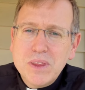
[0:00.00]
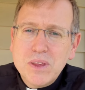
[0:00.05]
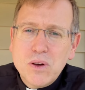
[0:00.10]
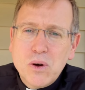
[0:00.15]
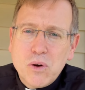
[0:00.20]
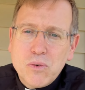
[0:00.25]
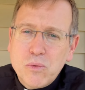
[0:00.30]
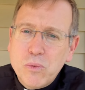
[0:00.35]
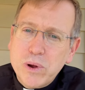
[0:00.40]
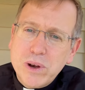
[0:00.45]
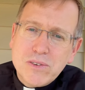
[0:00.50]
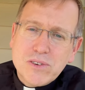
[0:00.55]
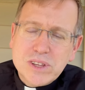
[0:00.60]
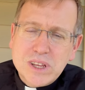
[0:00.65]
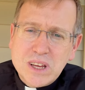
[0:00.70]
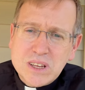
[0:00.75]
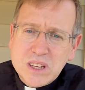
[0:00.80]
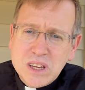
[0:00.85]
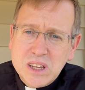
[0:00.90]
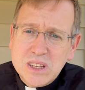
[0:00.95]
or for
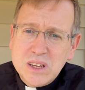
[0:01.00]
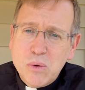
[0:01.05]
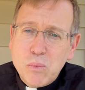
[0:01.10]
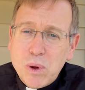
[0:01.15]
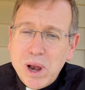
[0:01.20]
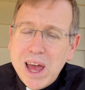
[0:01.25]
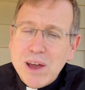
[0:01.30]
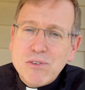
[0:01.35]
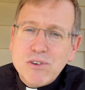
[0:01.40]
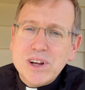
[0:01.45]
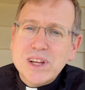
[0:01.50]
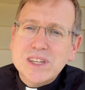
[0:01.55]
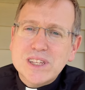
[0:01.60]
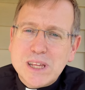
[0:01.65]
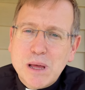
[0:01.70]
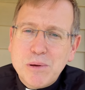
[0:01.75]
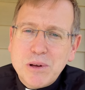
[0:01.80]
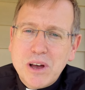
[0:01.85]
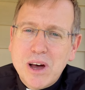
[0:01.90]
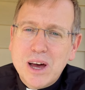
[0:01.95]
whatever it is
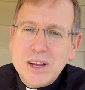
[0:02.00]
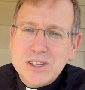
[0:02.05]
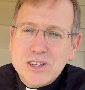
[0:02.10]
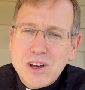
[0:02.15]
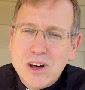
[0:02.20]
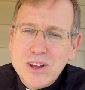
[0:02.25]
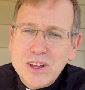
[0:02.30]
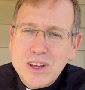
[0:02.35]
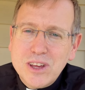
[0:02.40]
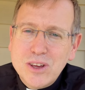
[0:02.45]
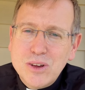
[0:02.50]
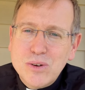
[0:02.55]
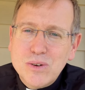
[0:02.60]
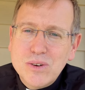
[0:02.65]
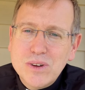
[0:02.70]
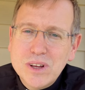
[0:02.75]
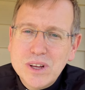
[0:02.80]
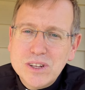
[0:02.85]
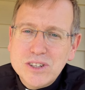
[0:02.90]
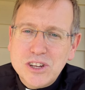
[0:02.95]
that God's calling you
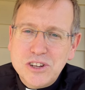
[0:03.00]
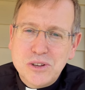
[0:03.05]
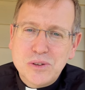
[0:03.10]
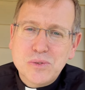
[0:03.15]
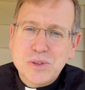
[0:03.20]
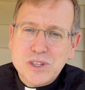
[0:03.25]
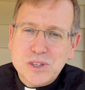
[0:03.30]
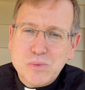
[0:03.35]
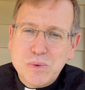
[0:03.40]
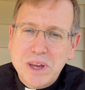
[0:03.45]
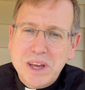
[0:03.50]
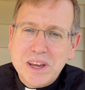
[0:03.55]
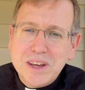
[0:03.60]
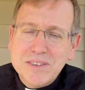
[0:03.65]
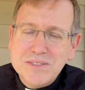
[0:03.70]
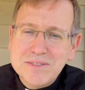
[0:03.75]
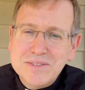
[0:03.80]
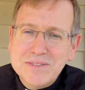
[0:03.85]
to do this week.